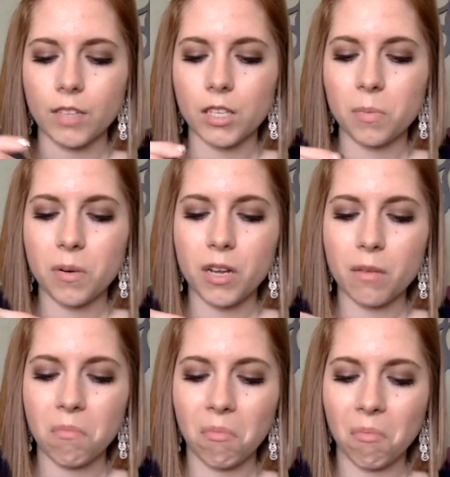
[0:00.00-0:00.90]
It's pretty.
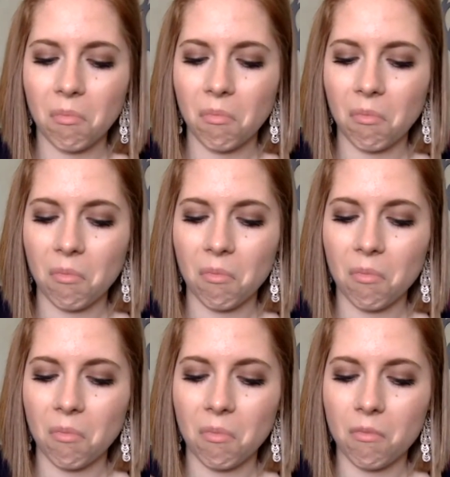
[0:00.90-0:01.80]

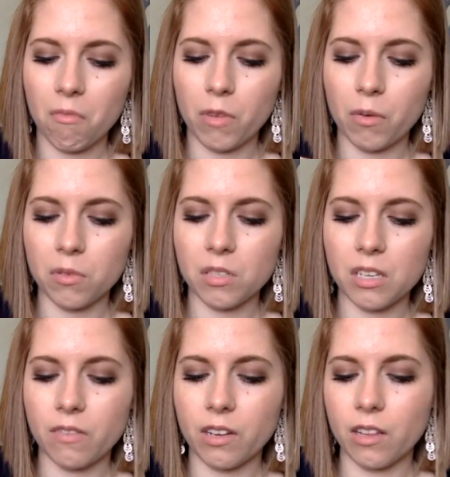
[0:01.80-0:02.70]
We will see
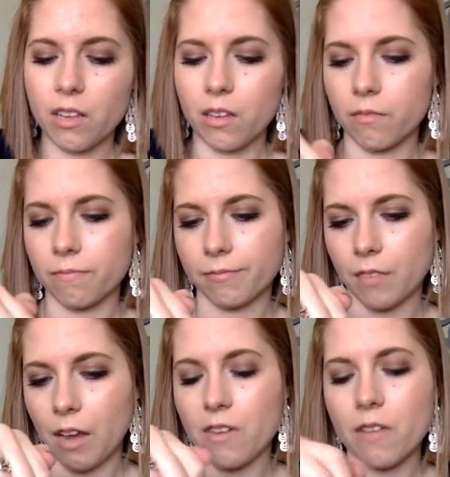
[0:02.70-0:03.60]
if I like it.
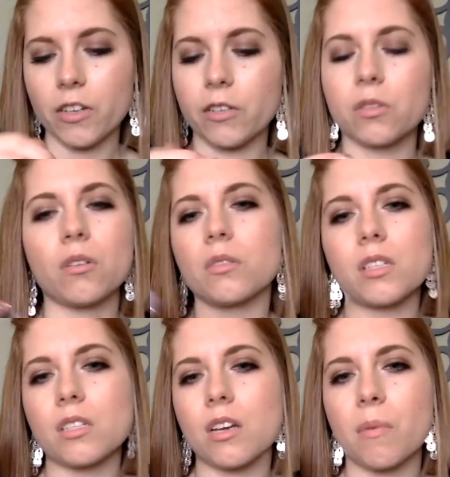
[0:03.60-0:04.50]
I've never used
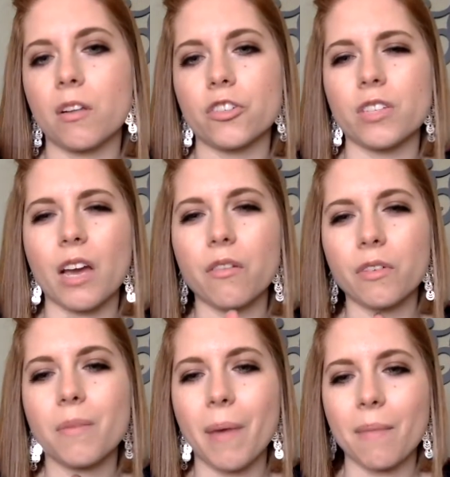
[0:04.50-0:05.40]
Ulta's nail polishes. I don't
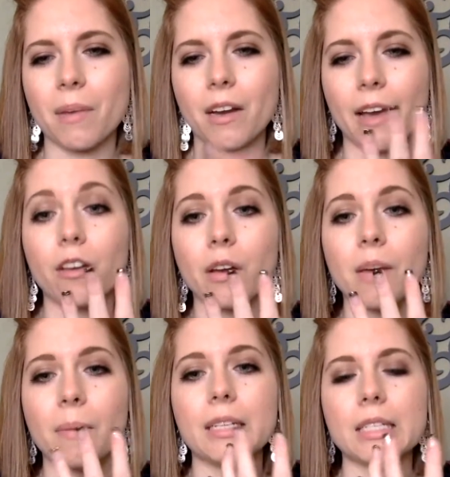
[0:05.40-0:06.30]
really paint mine. I go
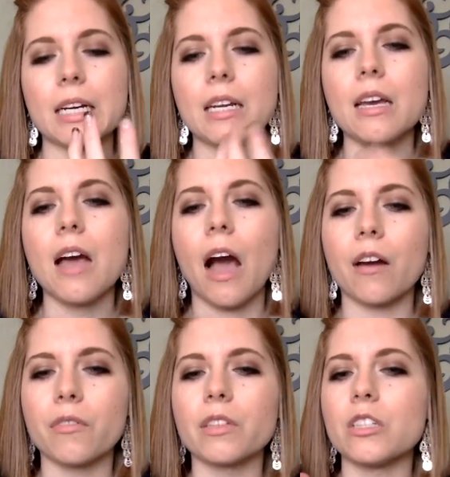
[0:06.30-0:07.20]
get mine done. I
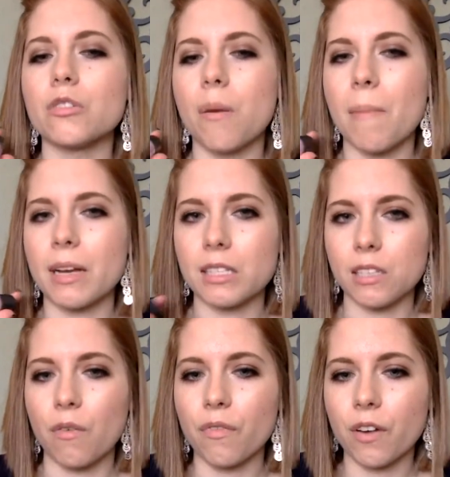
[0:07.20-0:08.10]
don't really do them
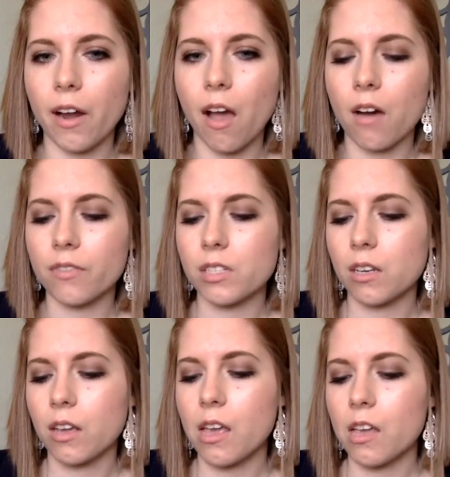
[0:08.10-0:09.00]
myself very
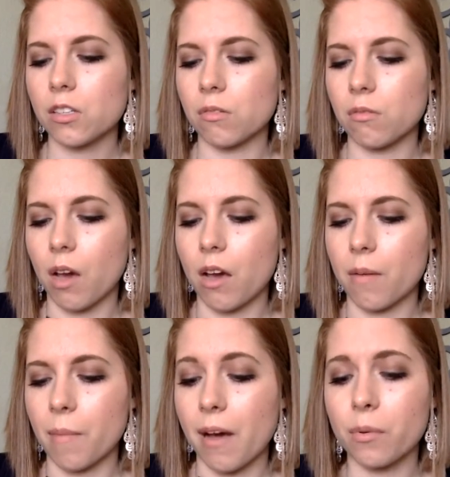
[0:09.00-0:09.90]
often. So
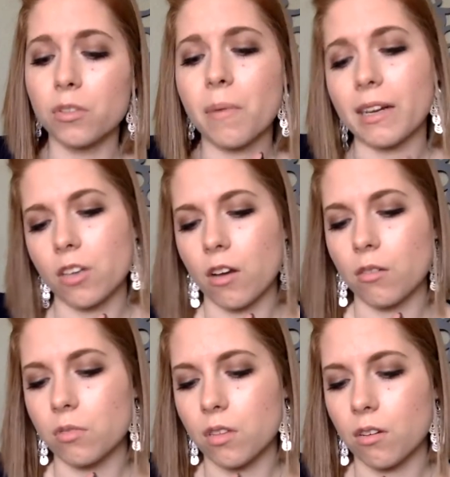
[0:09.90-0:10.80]
I will do my
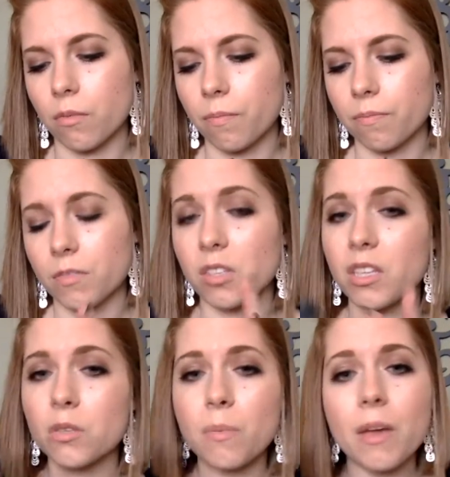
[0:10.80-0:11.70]
toes though. So
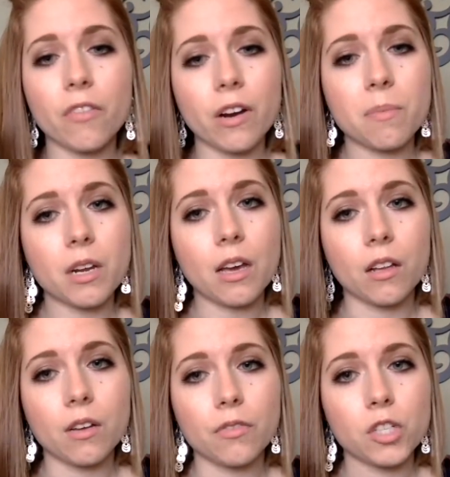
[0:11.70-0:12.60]
this would be a very pretty
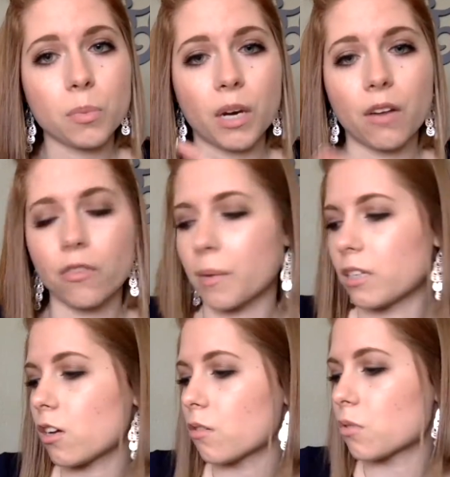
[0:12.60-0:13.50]
color for spring for my
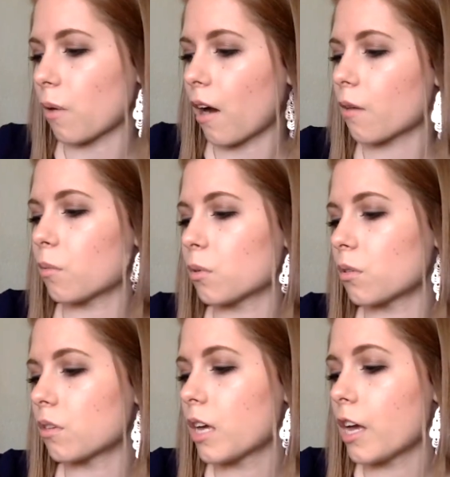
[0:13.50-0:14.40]
toes. So I
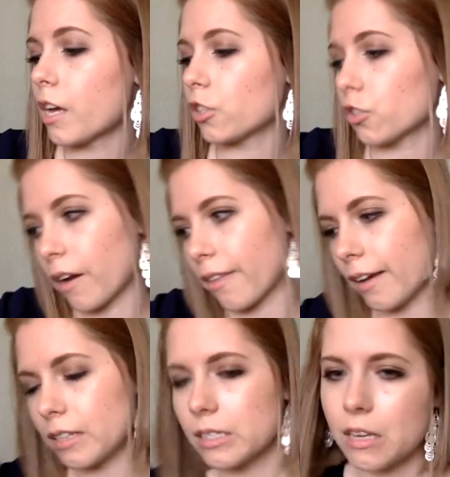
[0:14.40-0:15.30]
will try
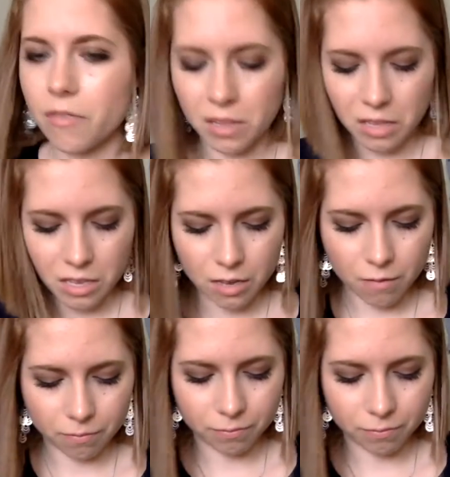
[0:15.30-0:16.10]
that and see if I like it.